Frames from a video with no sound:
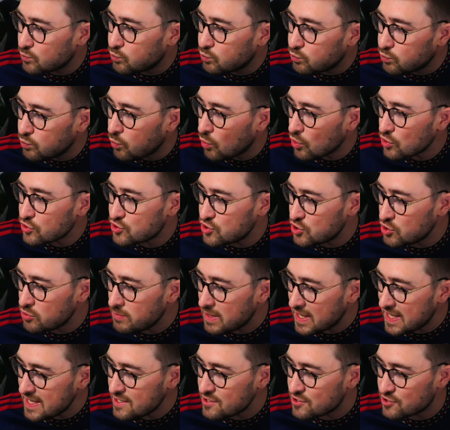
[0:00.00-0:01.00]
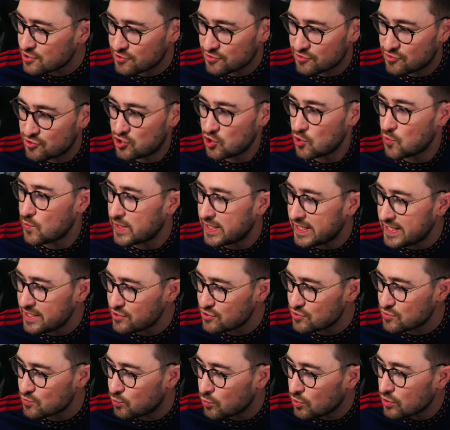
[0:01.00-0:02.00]
What do you mean? Just do an in
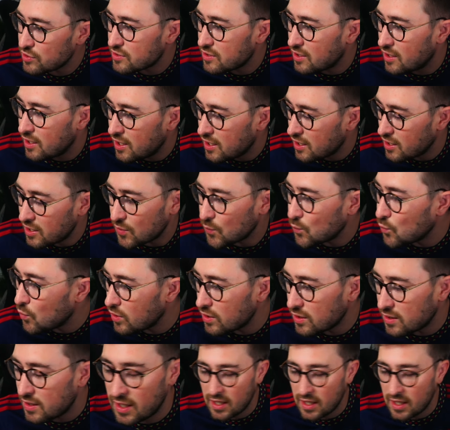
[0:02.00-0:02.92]
what? Like what?